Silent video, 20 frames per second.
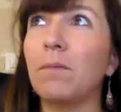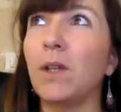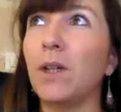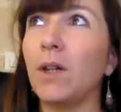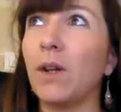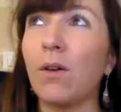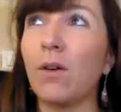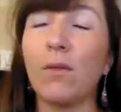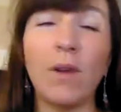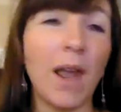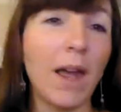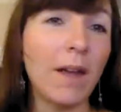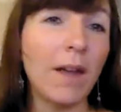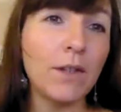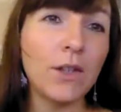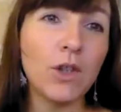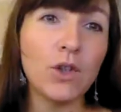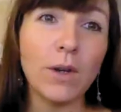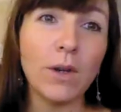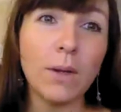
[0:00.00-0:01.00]
live
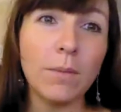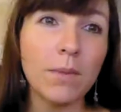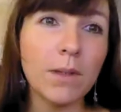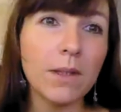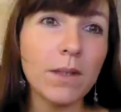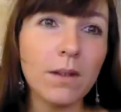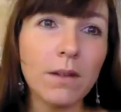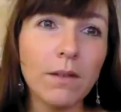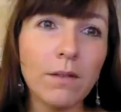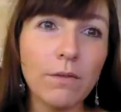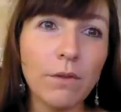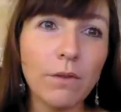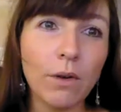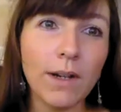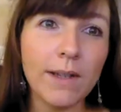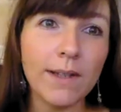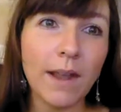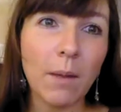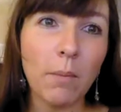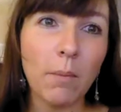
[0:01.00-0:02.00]
streams, for
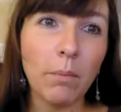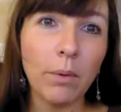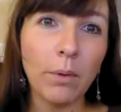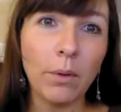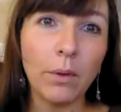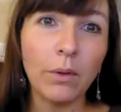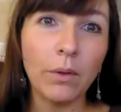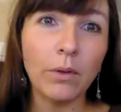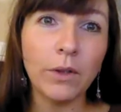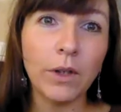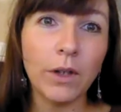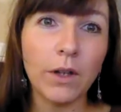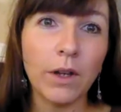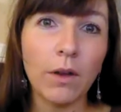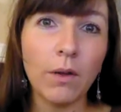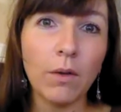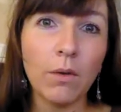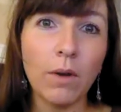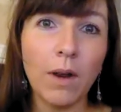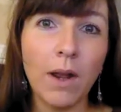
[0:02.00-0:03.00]

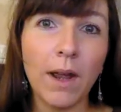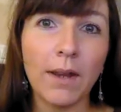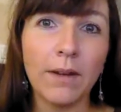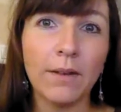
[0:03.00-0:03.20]
example,